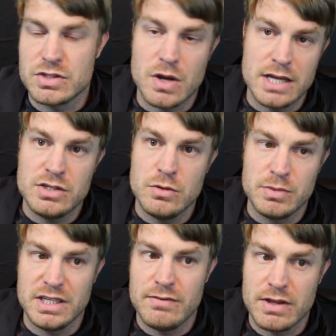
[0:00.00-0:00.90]
So I do
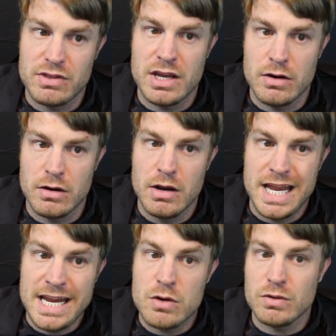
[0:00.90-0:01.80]
believe that they are
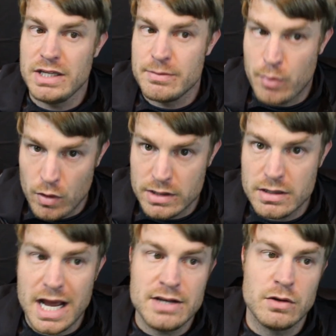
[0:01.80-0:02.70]
equally
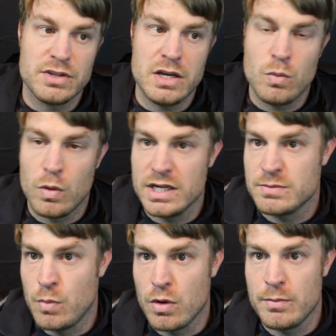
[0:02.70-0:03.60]
important. I don't think one
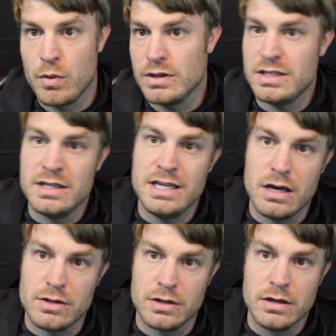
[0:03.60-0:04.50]
is more important than the
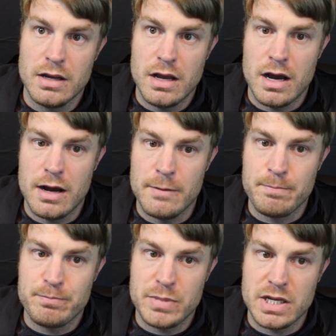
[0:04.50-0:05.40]
other
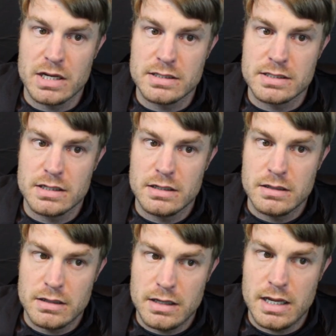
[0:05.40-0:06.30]
because
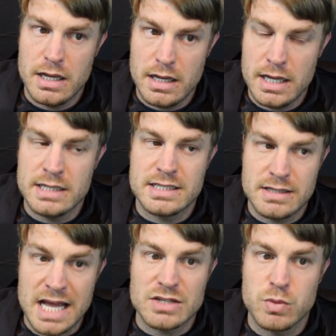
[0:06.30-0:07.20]

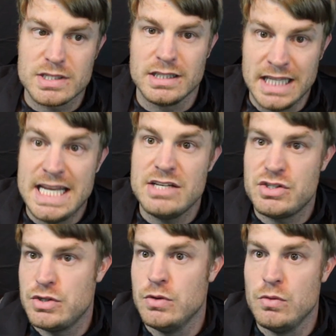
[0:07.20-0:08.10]
that's what leads
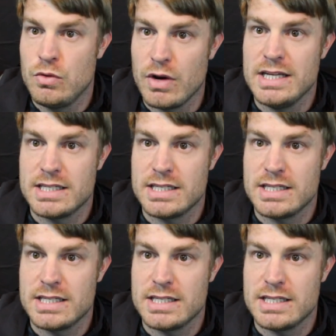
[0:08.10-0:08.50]
to great